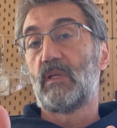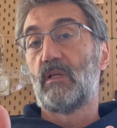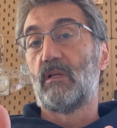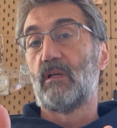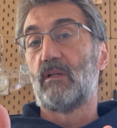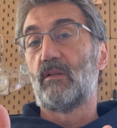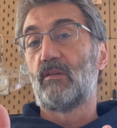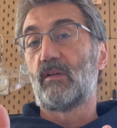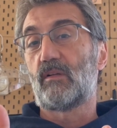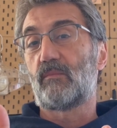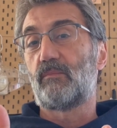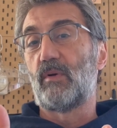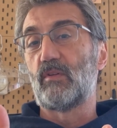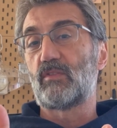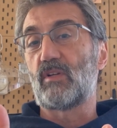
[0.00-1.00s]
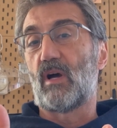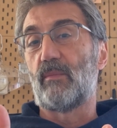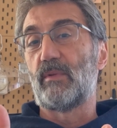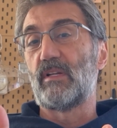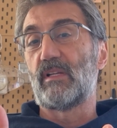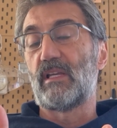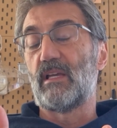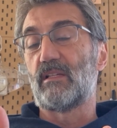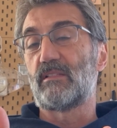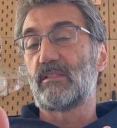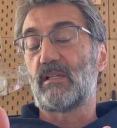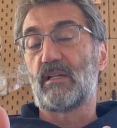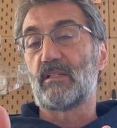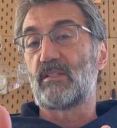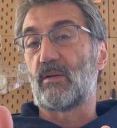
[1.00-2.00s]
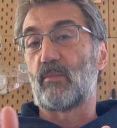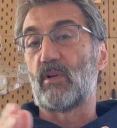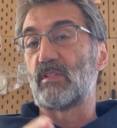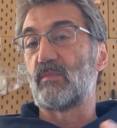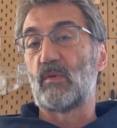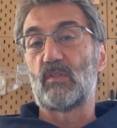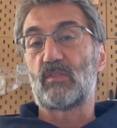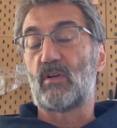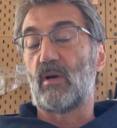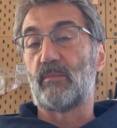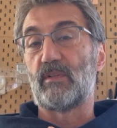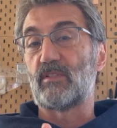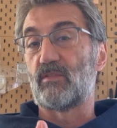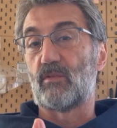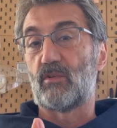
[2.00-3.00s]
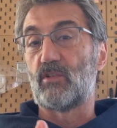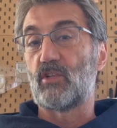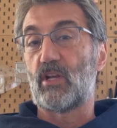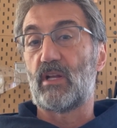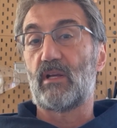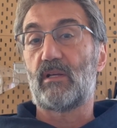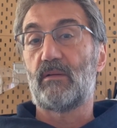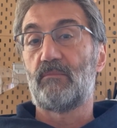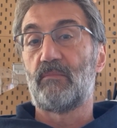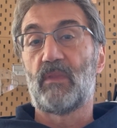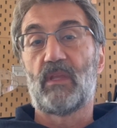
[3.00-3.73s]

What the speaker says: the most common, again, to kind of summarize, the most common is neurogenic,